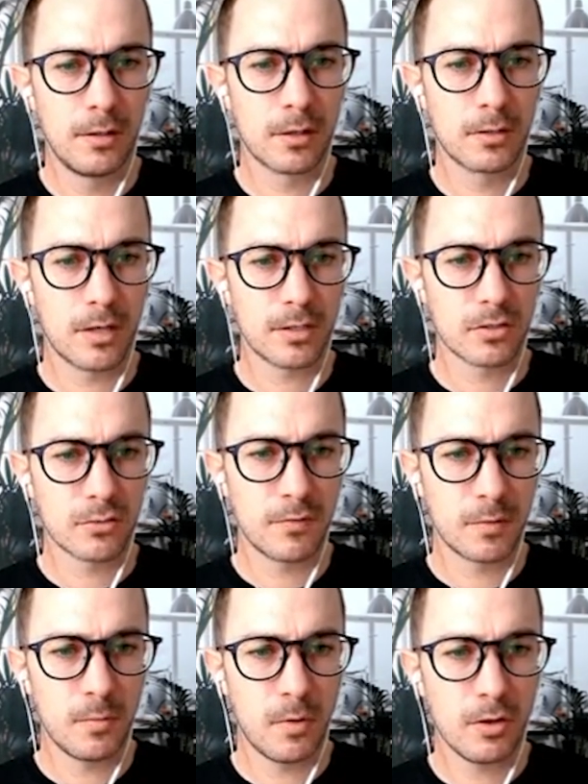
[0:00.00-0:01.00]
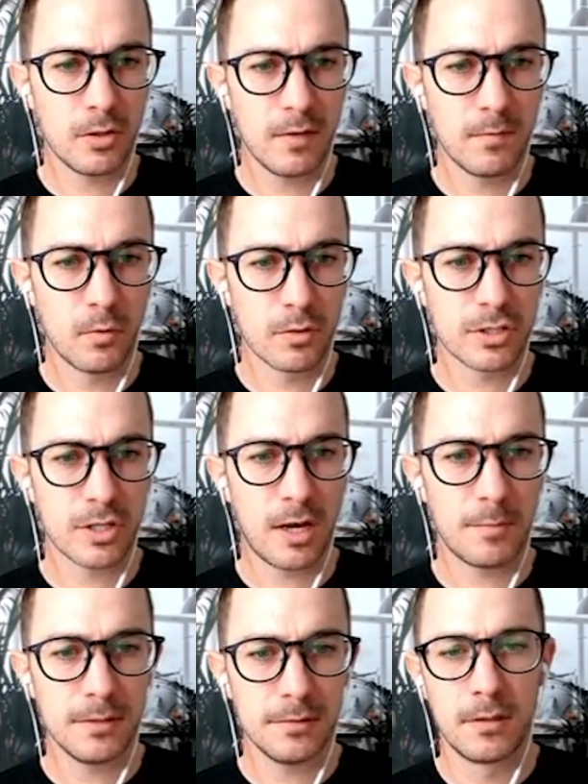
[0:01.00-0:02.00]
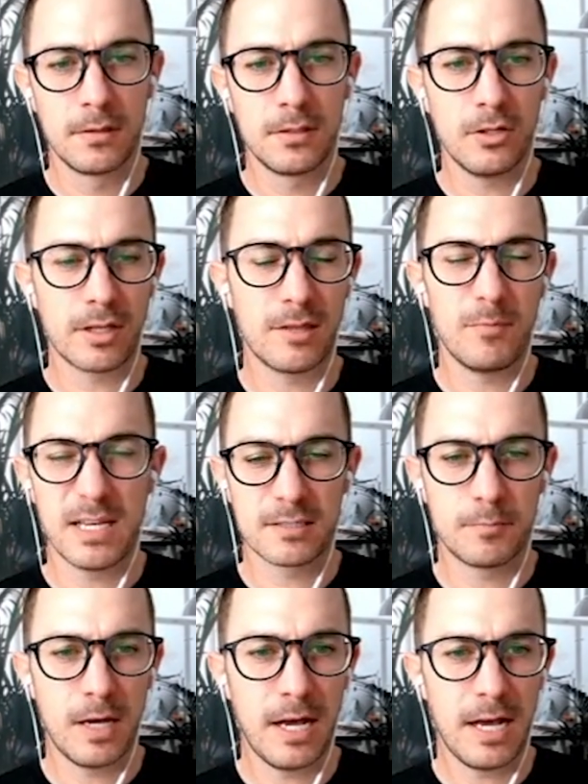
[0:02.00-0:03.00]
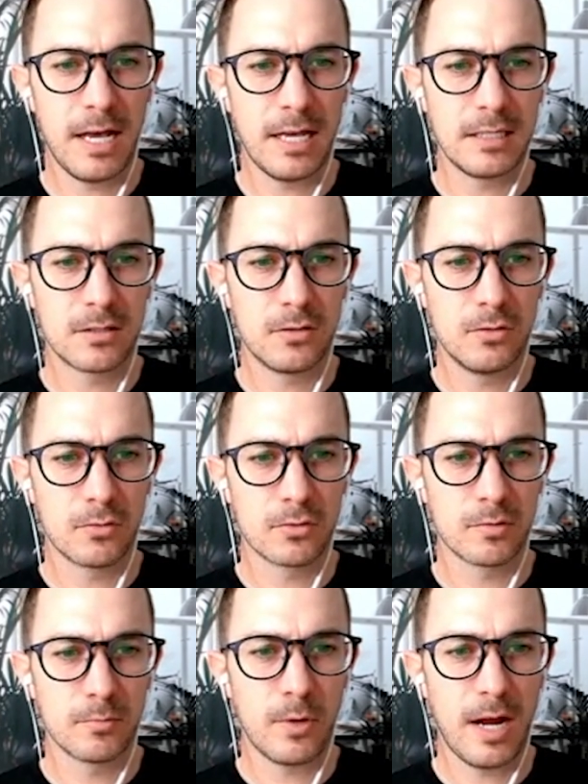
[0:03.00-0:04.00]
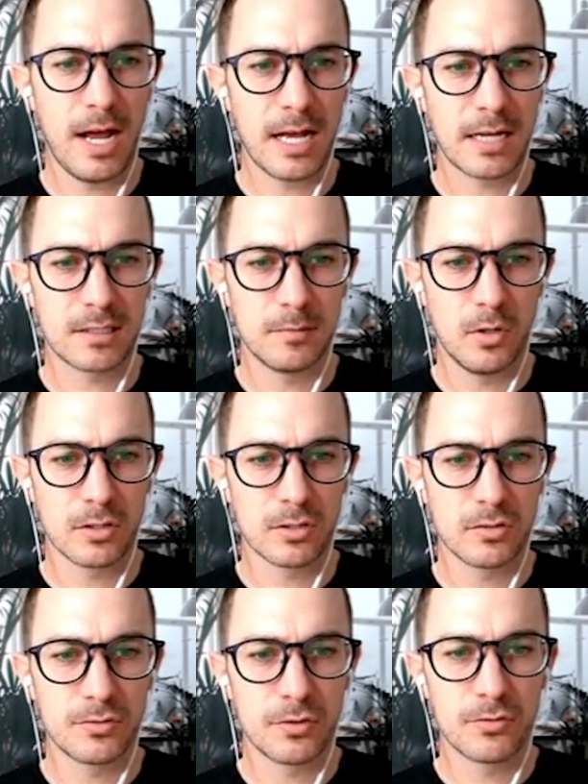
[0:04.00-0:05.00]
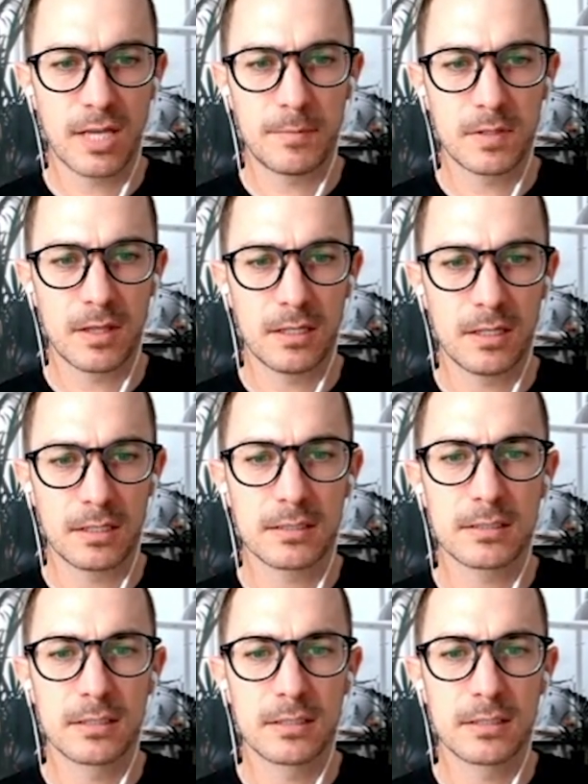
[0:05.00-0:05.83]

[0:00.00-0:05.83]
Across the street from the mall, you have more shopping, like the Best Buys, the Nordstrom Racks, the Marshalls, those types of things.